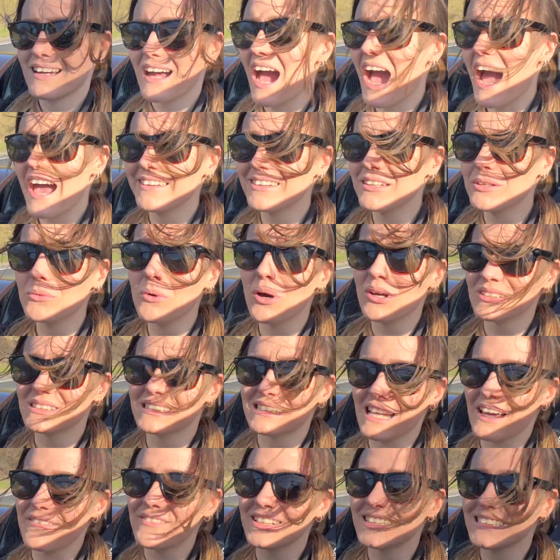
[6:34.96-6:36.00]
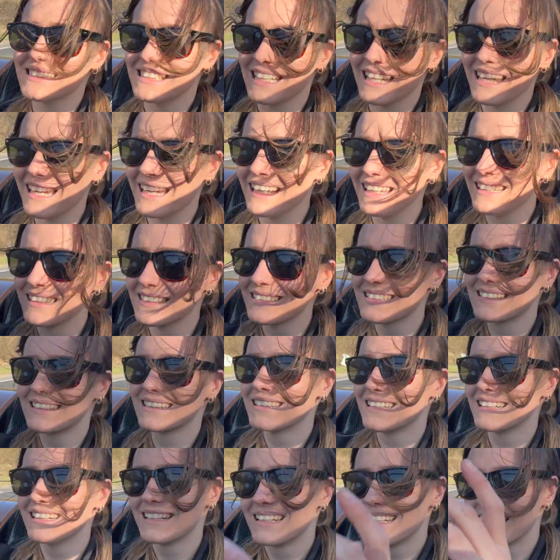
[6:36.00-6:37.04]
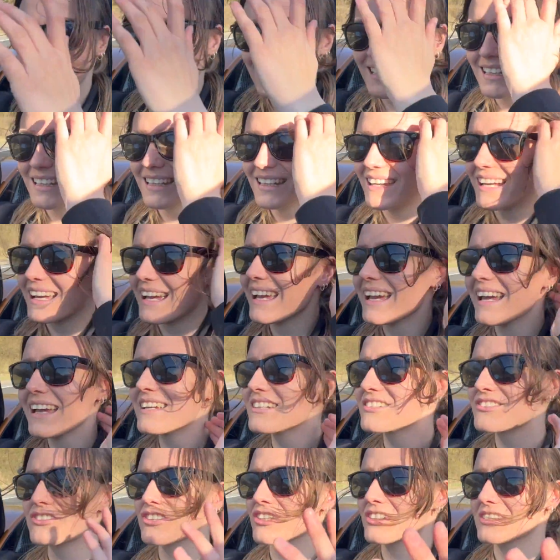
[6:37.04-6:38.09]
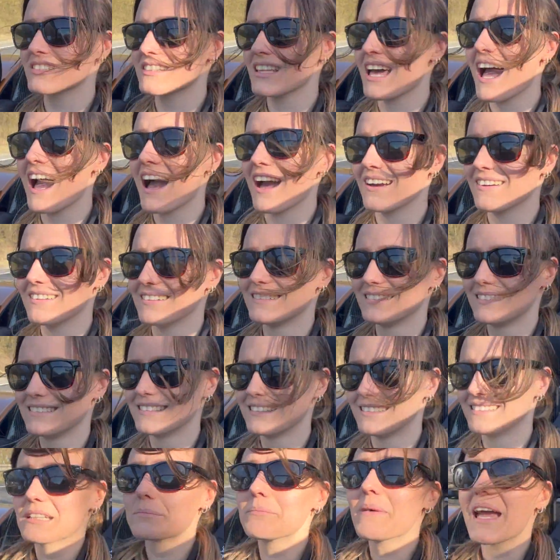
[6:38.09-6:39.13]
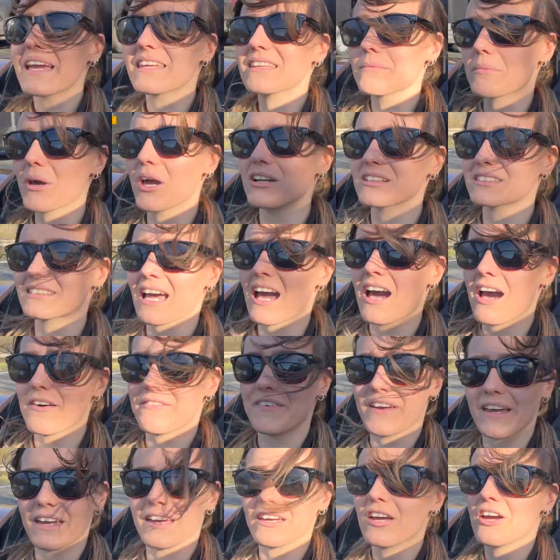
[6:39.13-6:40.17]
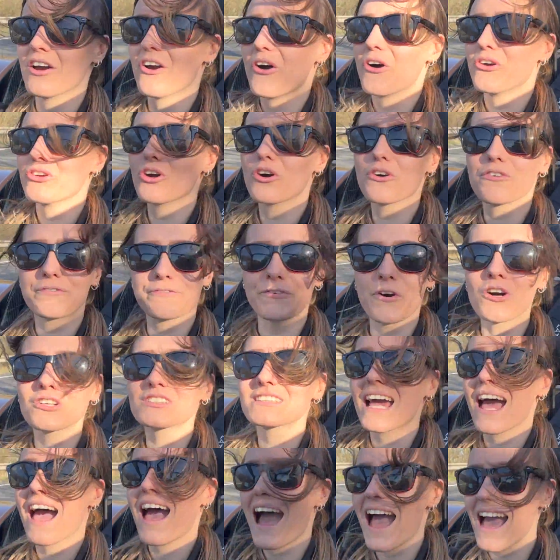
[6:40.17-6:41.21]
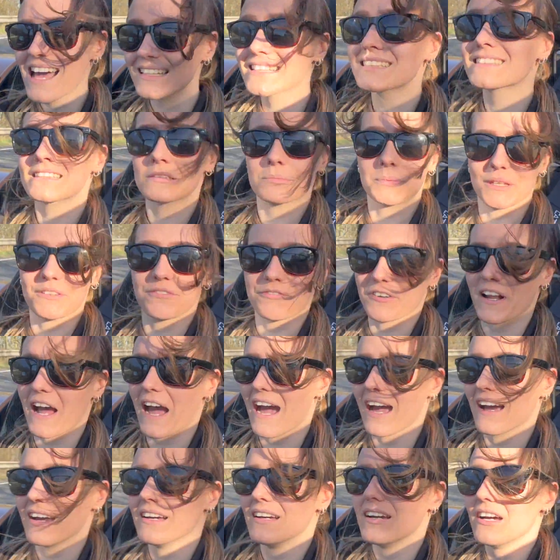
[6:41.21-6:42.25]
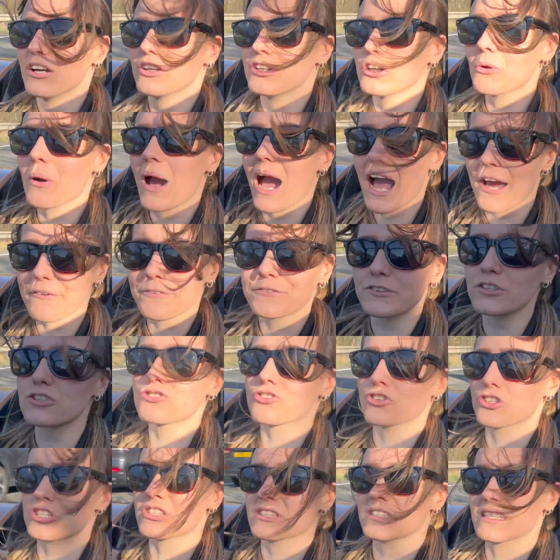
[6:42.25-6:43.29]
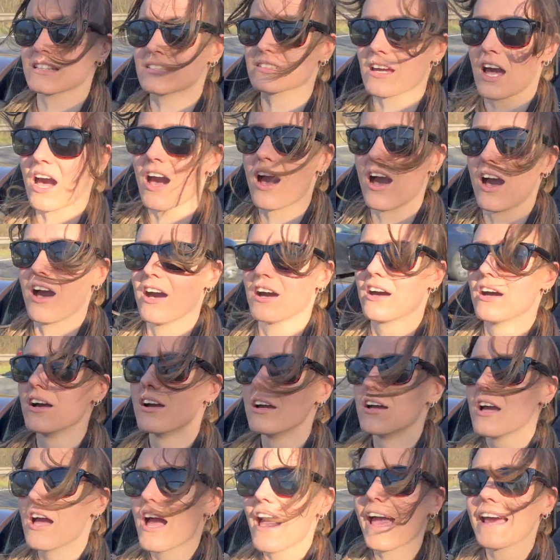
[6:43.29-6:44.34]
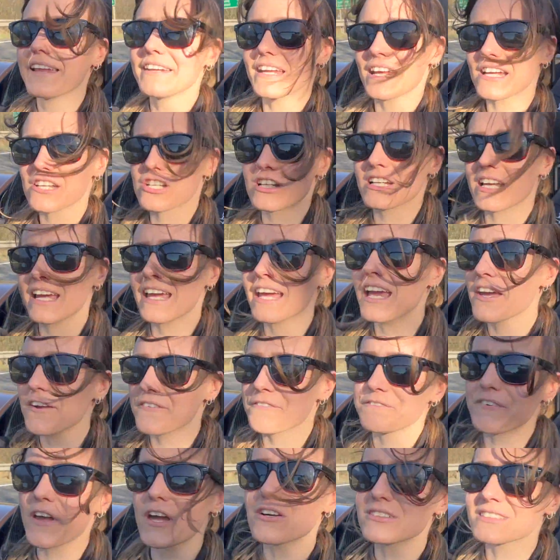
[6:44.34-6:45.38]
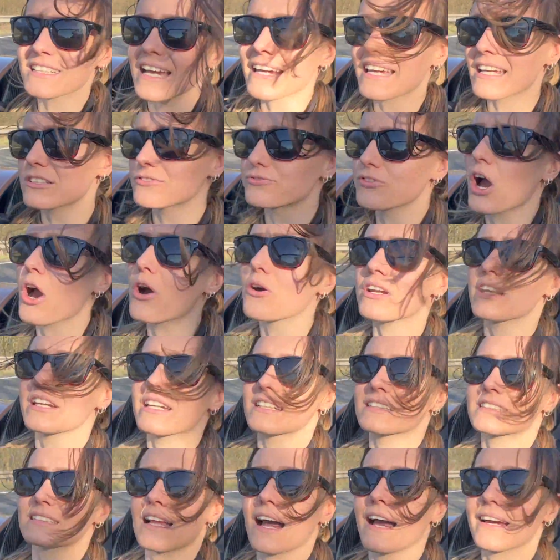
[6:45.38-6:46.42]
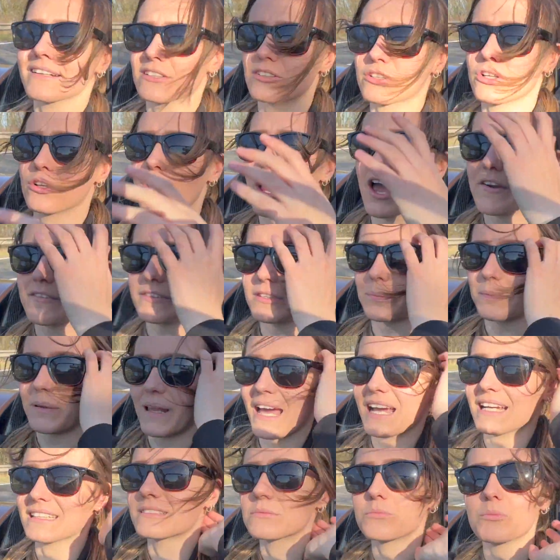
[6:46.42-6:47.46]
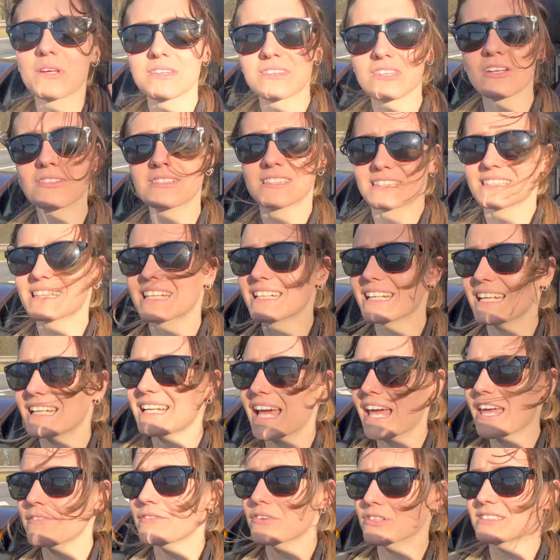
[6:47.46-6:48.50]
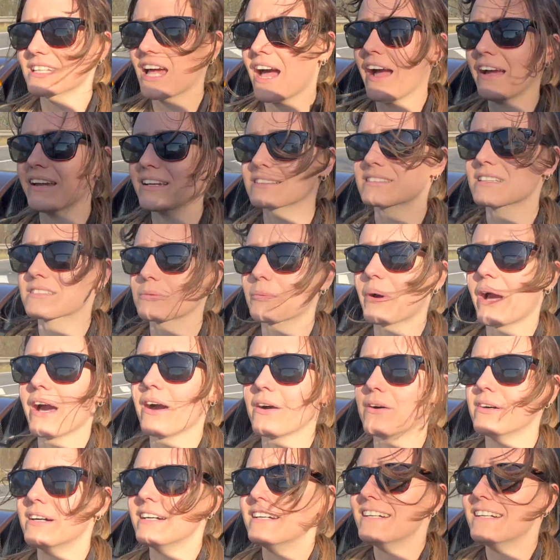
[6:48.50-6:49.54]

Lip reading: And the 170 is just that. To make the most out of it, your foot has to be flat. You have to trust this car. Initially, it feels like it's rolling and sliding all over the place, and with those skinny Avon tyres as well,